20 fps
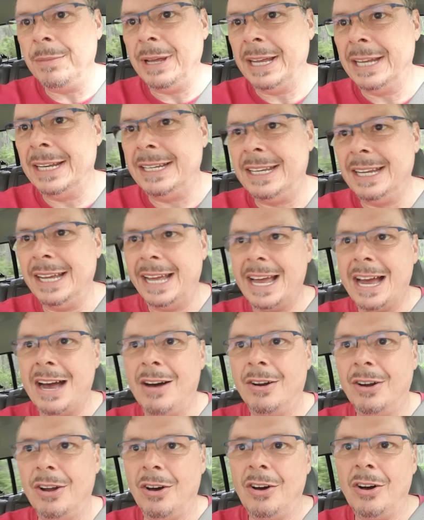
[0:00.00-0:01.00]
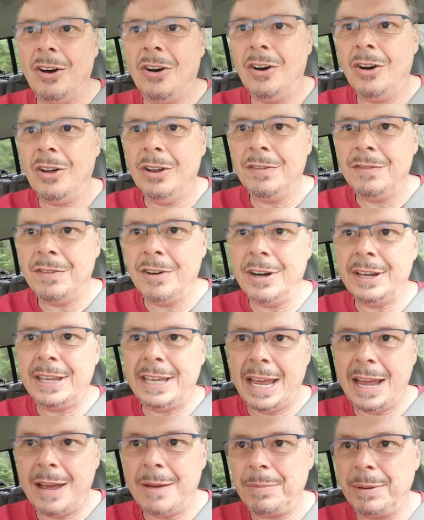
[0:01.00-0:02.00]
and dig out all of our
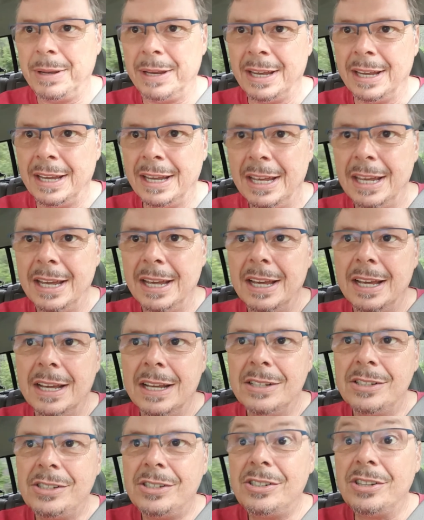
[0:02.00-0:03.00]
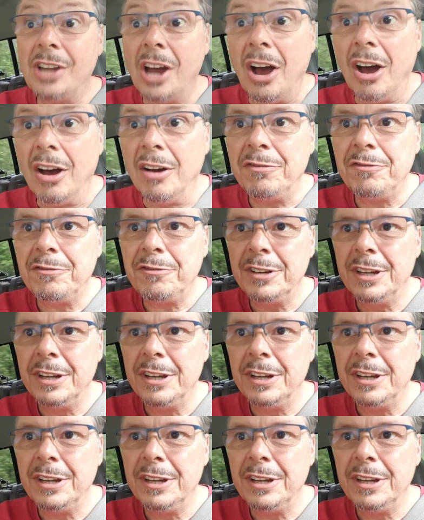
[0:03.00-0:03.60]
camping stuff.